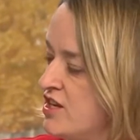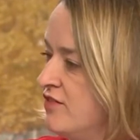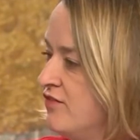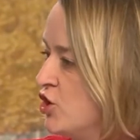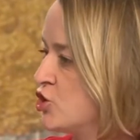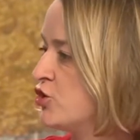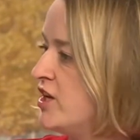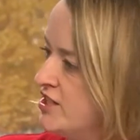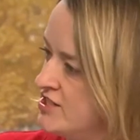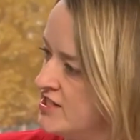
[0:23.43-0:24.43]
if a
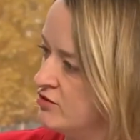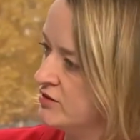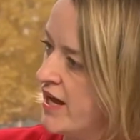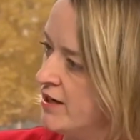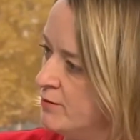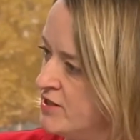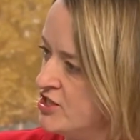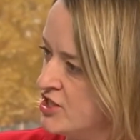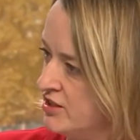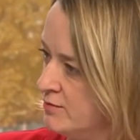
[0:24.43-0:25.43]
trade deal can't be
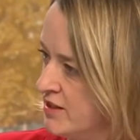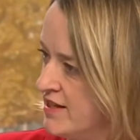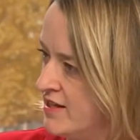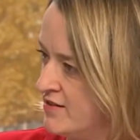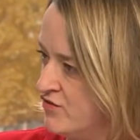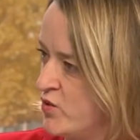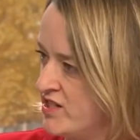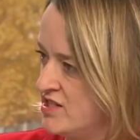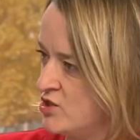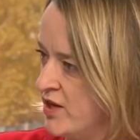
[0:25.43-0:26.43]
done by the end of
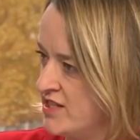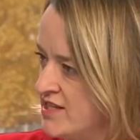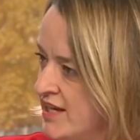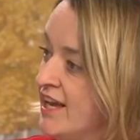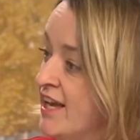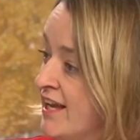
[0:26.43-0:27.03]
2020.